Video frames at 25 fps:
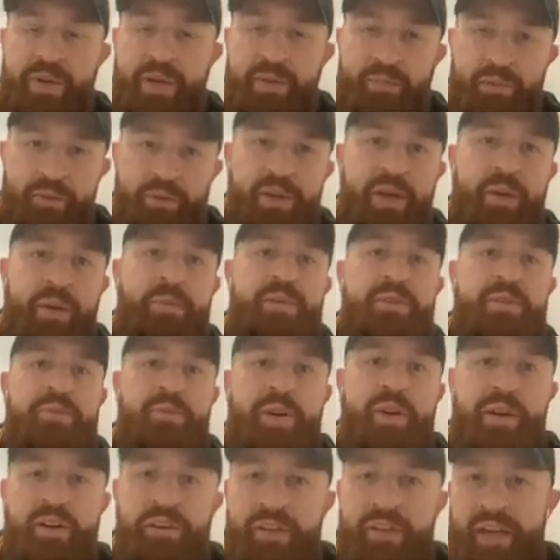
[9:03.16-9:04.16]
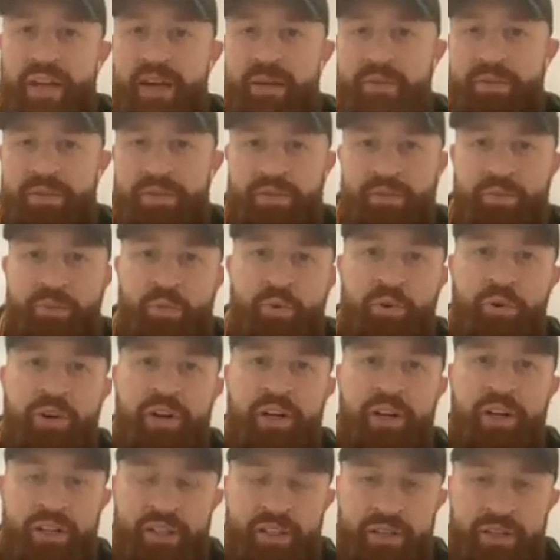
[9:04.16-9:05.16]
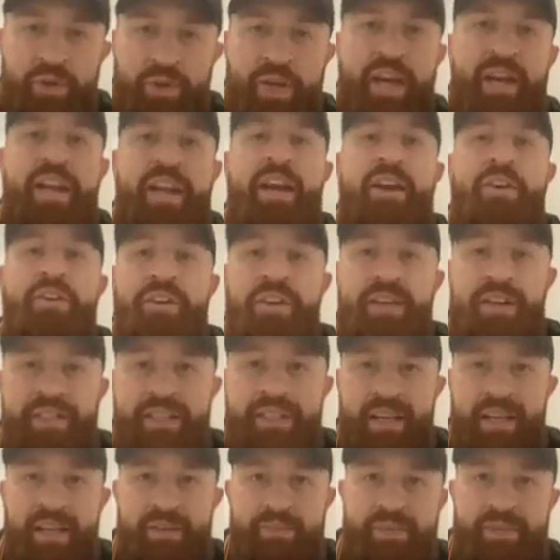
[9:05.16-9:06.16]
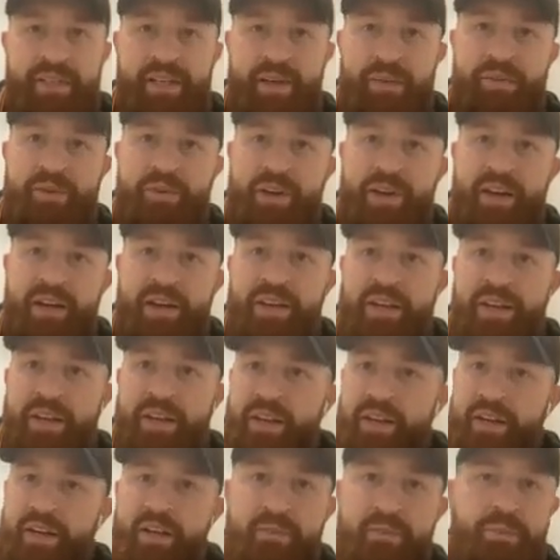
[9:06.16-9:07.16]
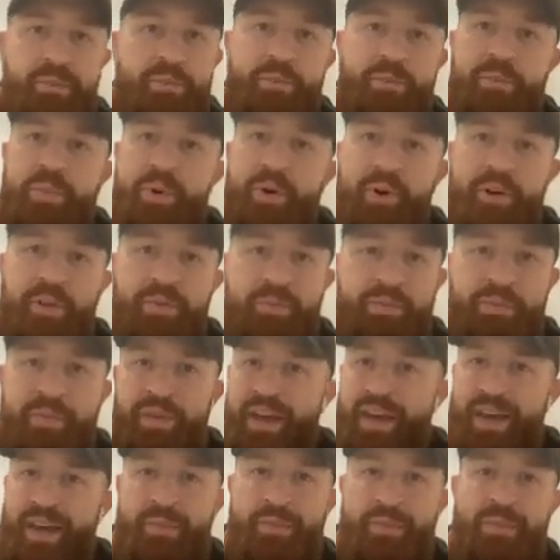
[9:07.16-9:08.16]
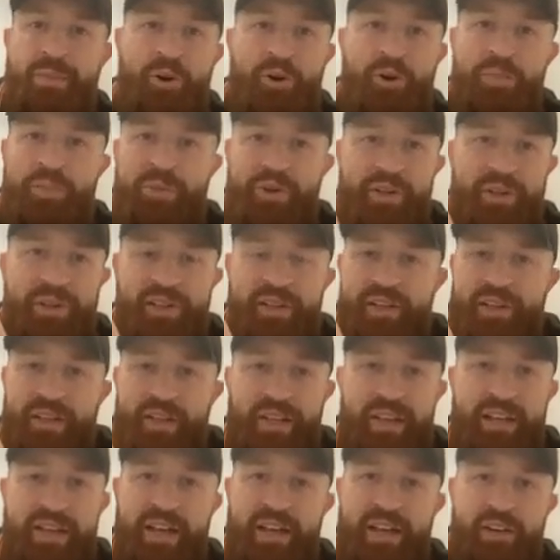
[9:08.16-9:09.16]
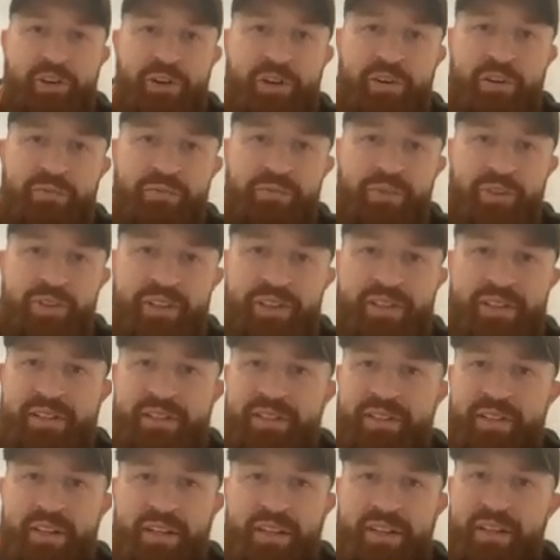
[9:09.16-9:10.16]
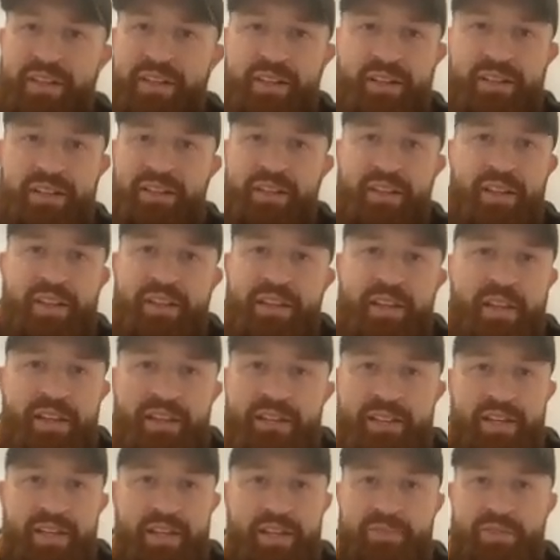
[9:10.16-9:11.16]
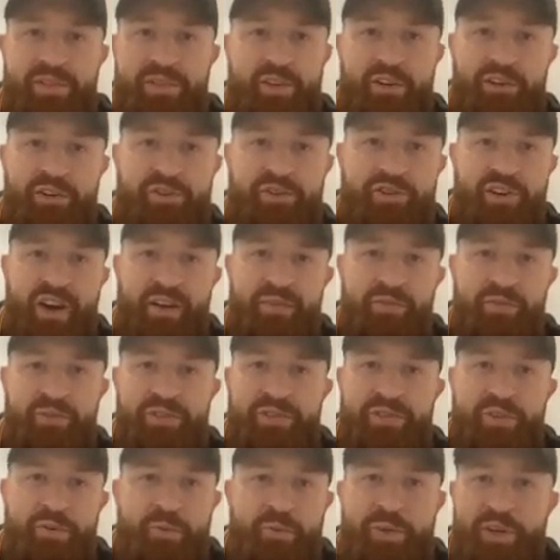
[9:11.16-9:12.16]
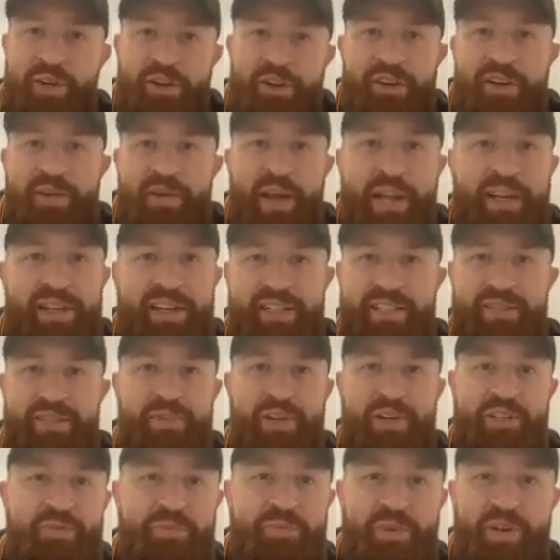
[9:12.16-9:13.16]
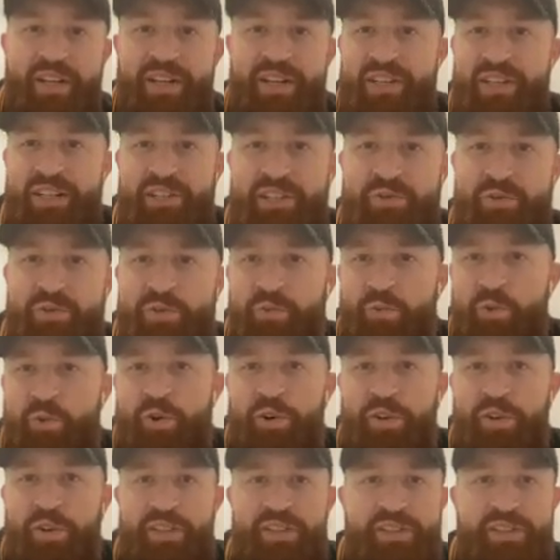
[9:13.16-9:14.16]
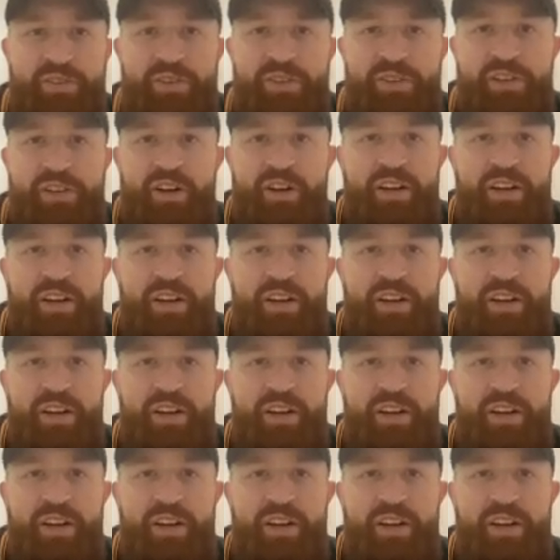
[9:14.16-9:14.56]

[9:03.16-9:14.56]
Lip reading: people coming to our games more regularly. We had Erina teams come to our Perth and Melbourne in our conference. Their teams don't travel, so we don't make as much money as you'd want. So